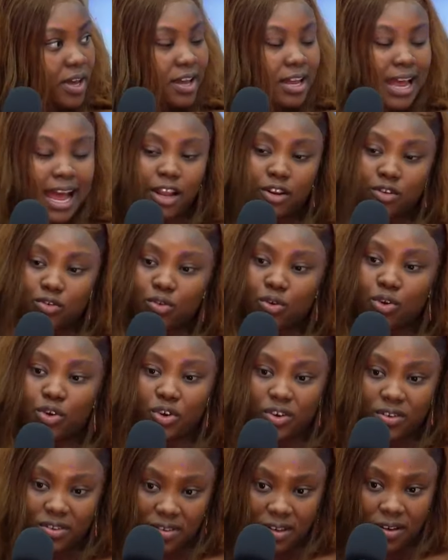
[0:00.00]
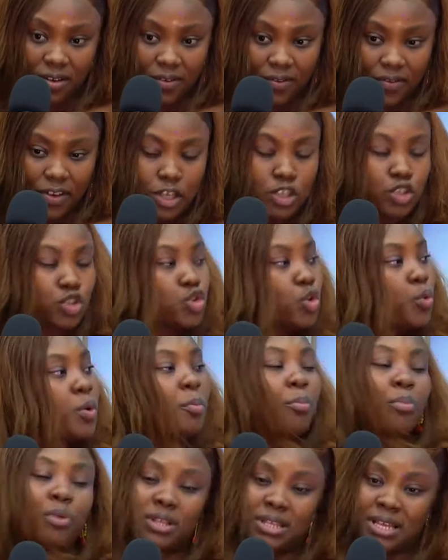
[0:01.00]
and know yourself is so
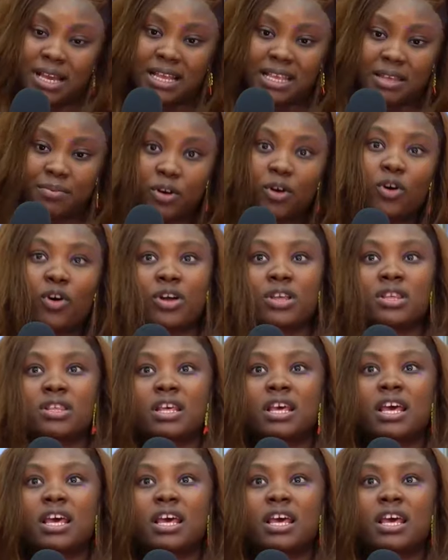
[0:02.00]
important, because